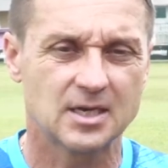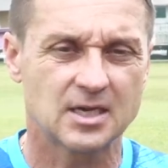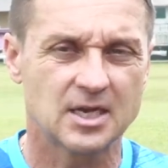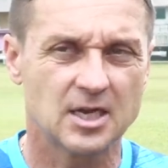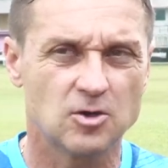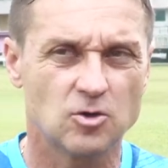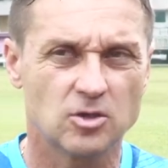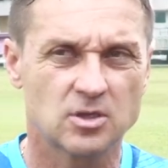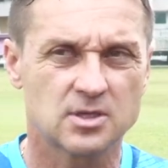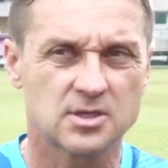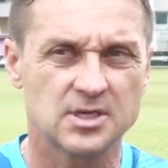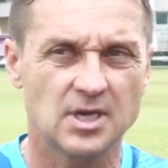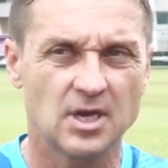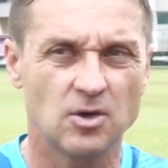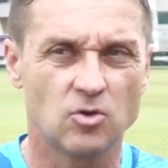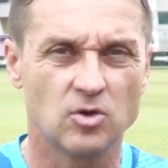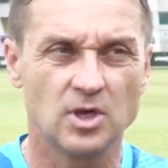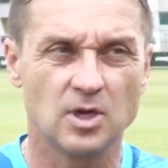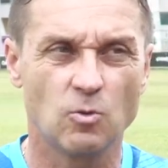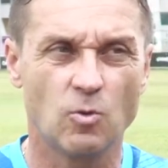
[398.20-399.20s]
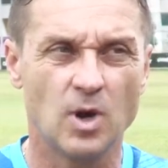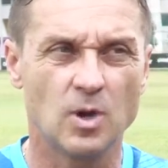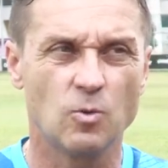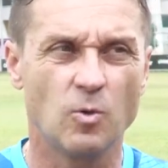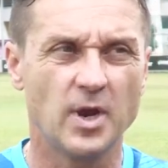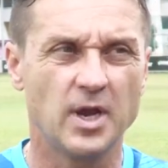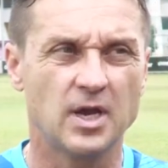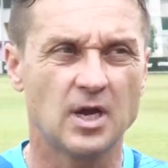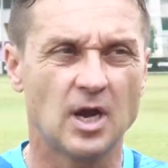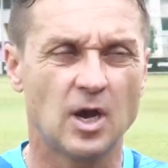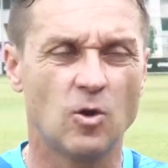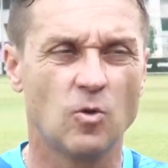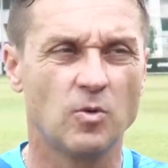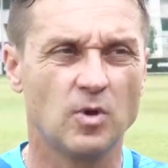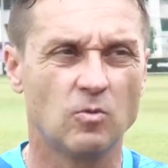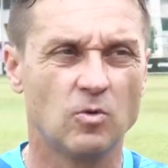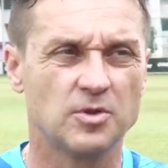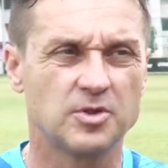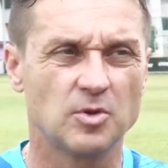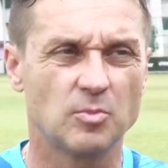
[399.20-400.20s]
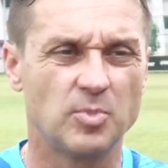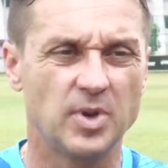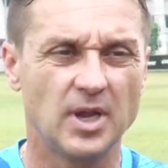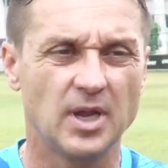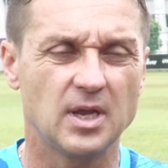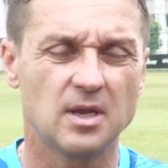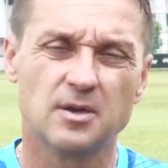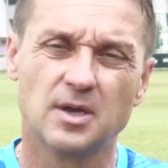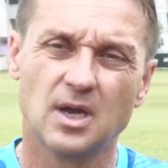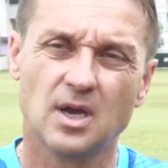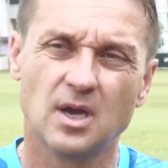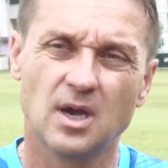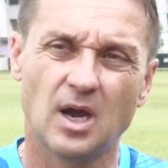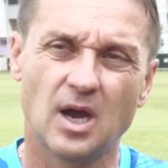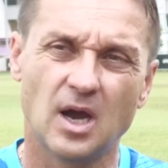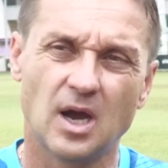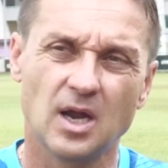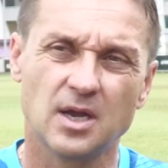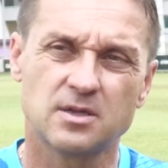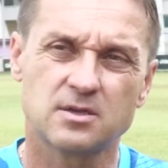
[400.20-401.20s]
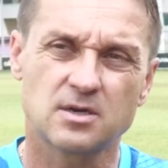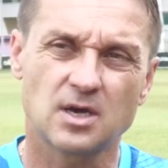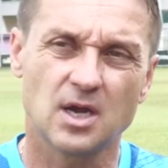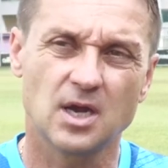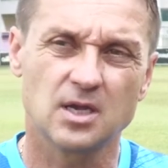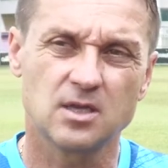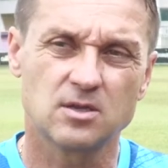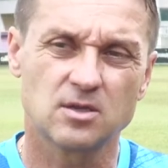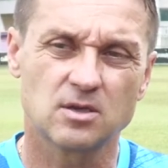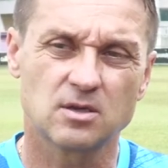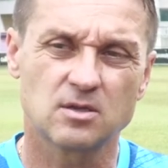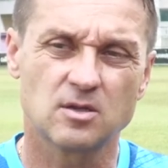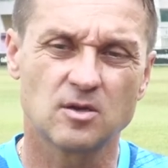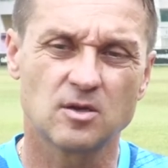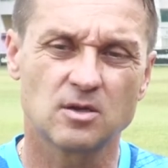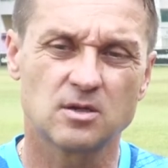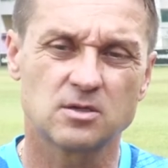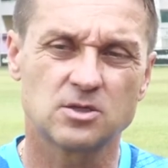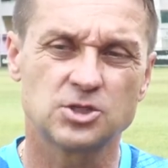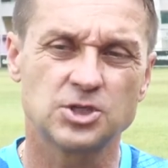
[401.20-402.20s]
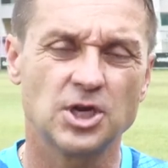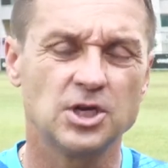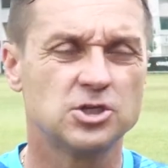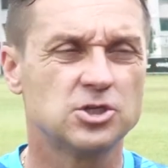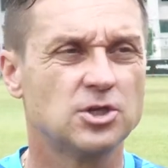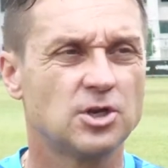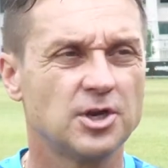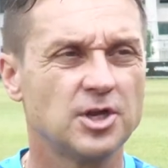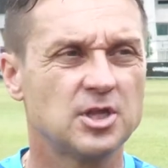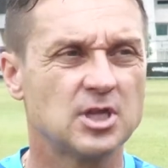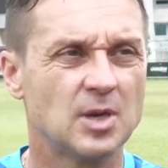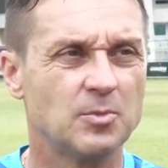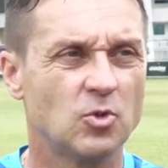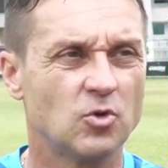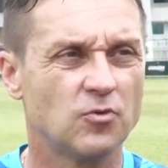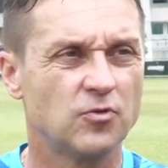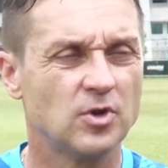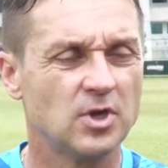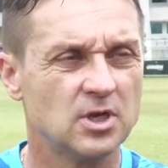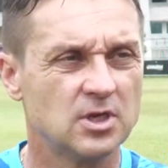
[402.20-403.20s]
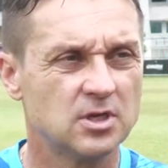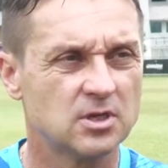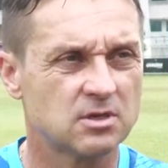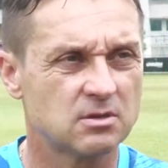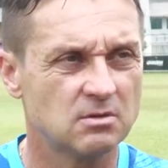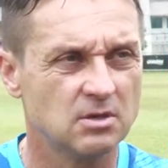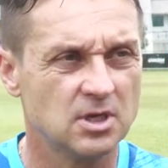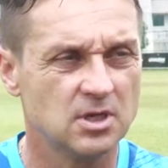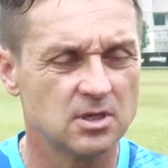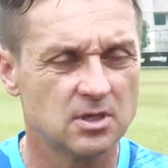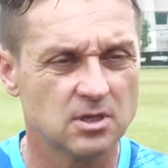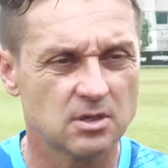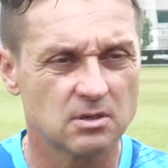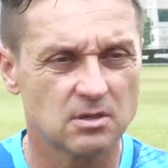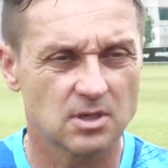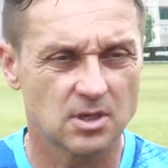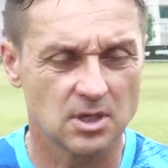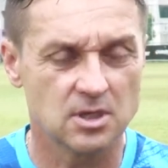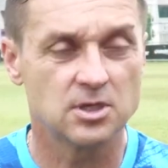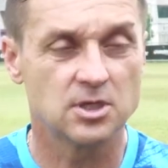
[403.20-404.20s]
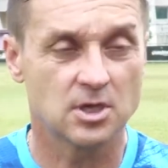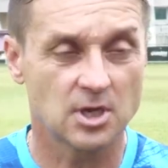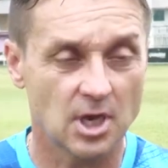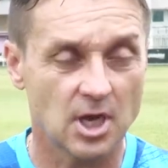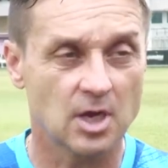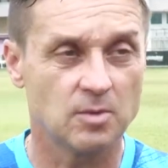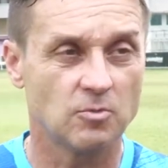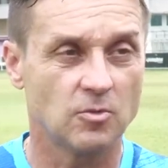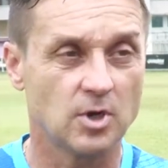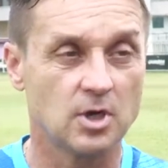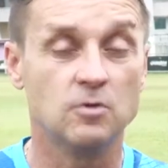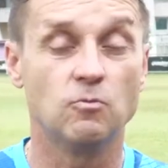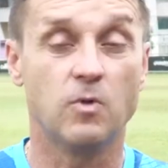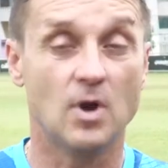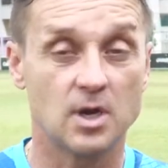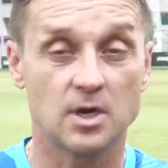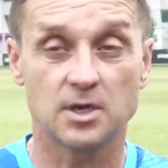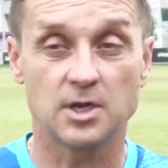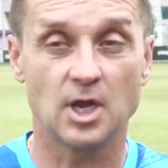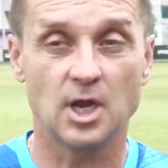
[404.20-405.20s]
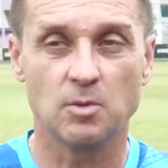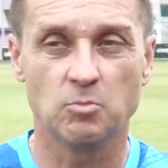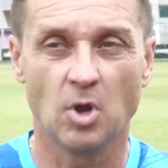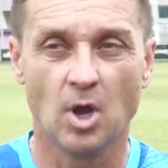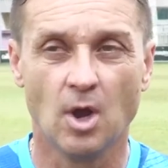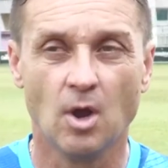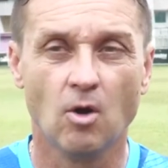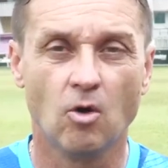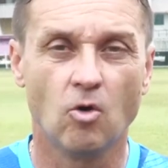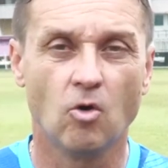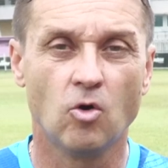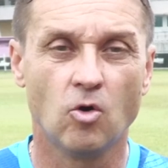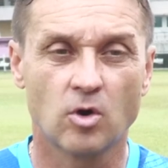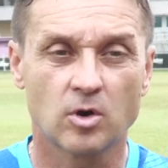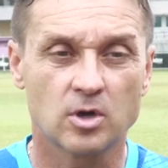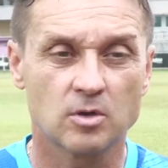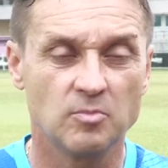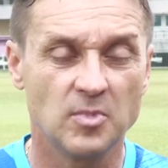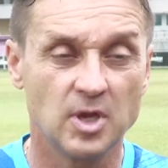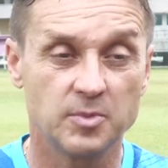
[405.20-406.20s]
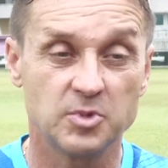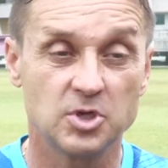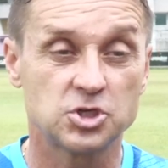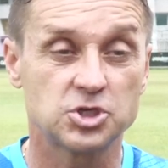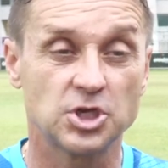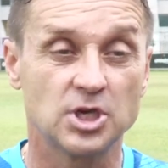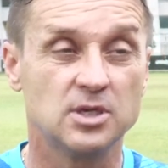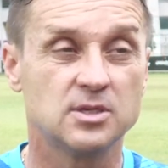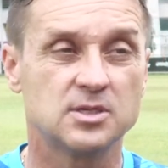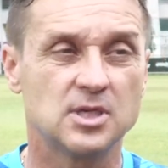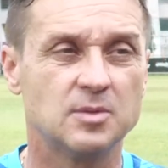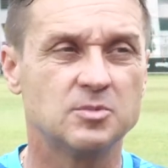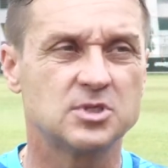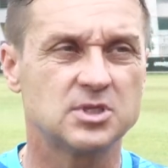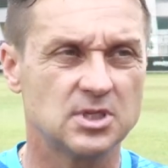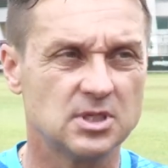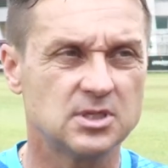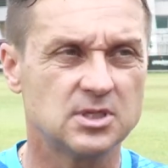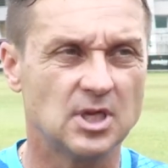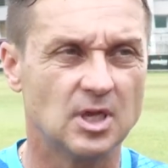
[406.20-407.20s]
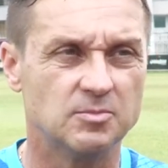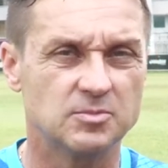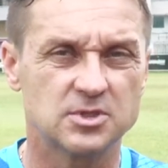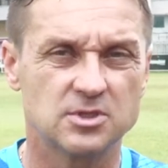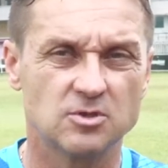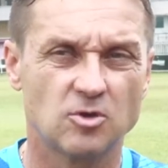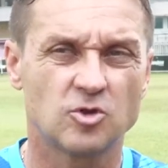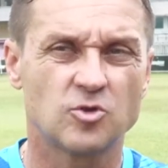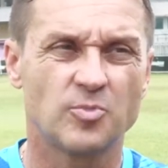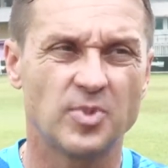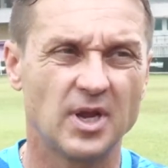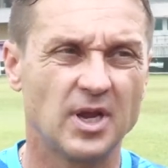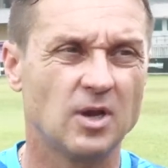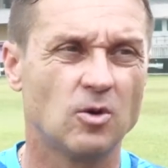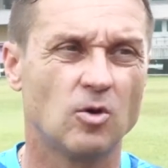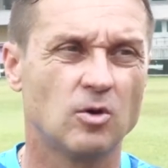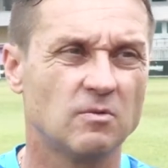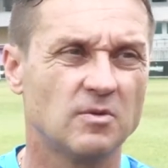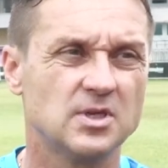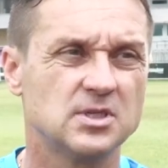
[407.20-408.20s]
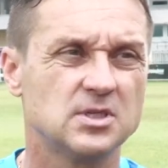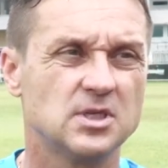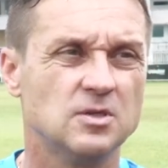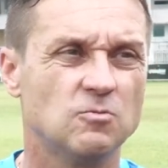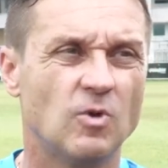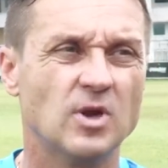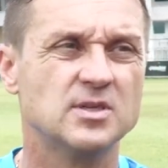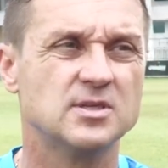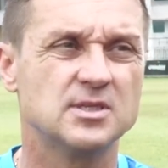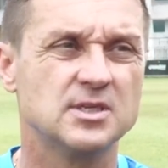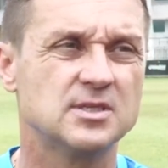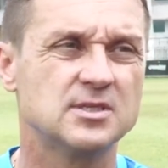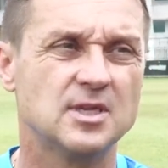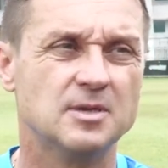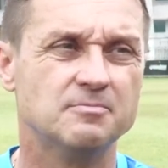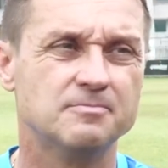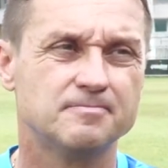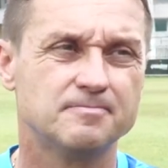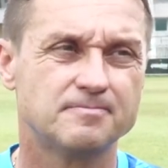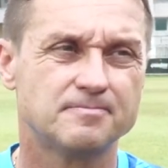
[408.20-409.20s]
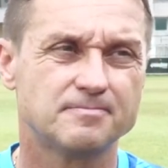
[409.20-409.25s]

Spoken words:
cannot say only one way how we want to play. I tried to change the rhythm of in the game in one game, or maybe change some systems. Not play always in one system.